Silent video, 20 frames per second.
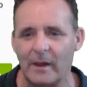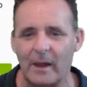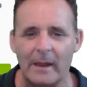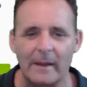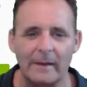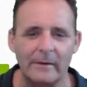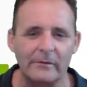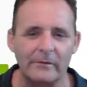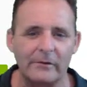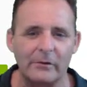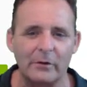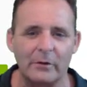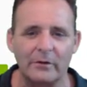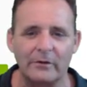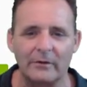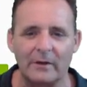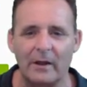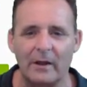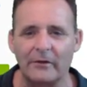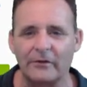and you
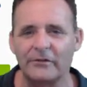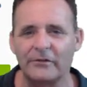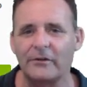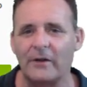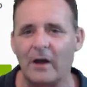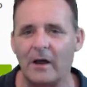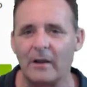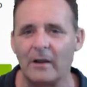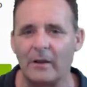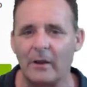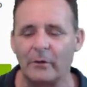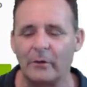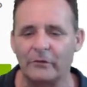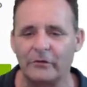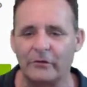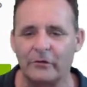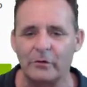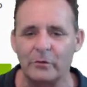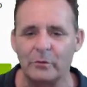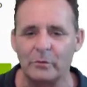can kind of style
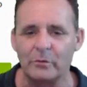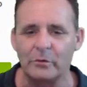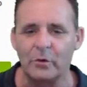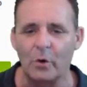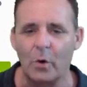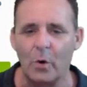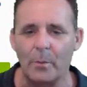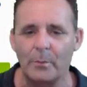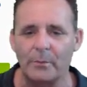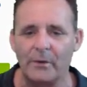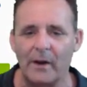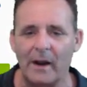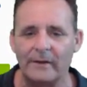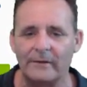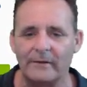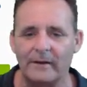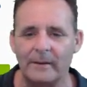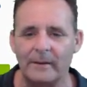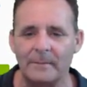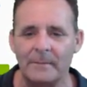those to your
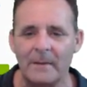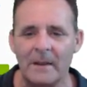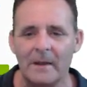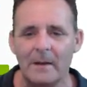branding.